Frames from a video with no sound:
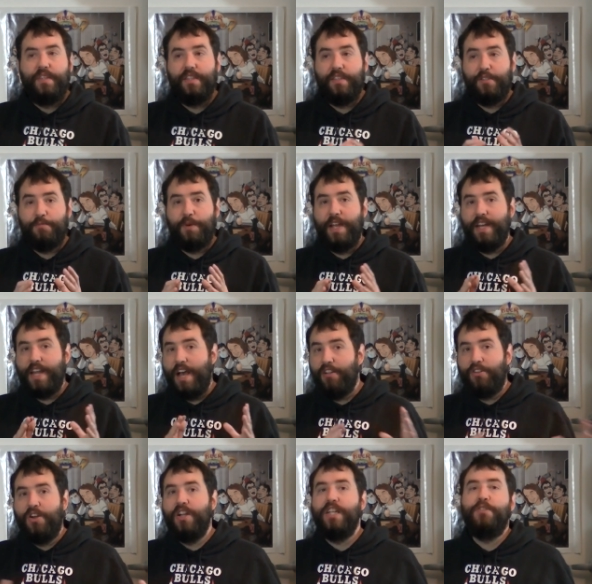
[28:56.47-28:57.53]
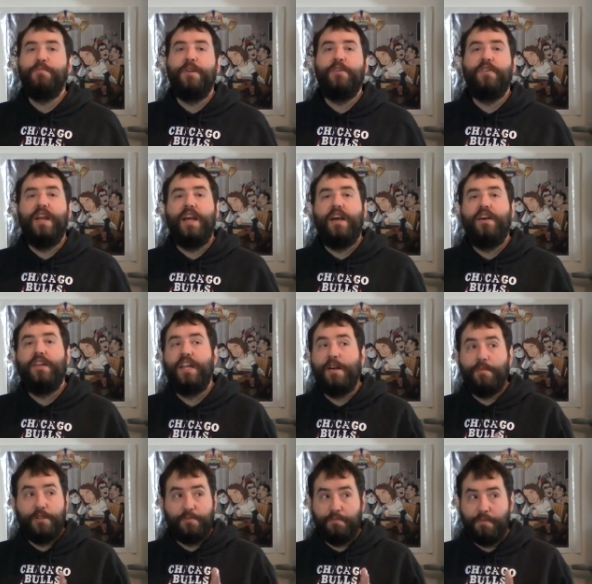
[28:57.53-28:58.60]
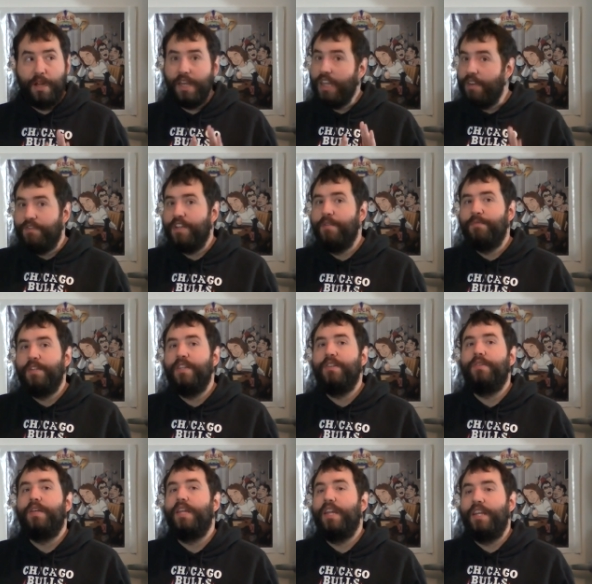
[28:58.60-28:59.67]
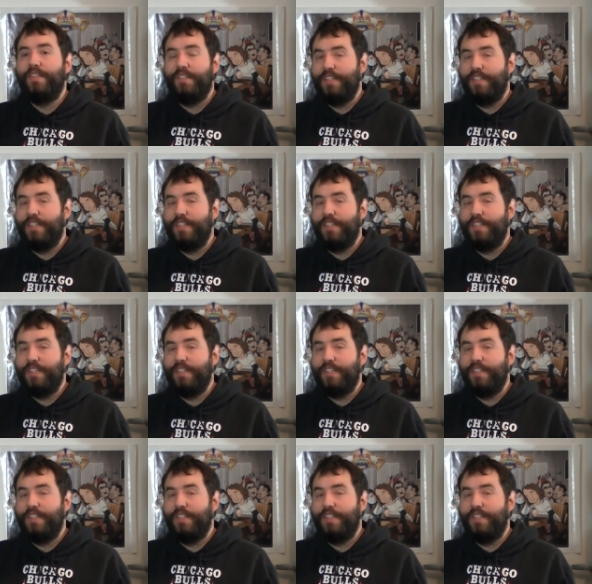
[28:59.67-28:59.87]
Despite how long it's been around, how much money they've dumped into it, it has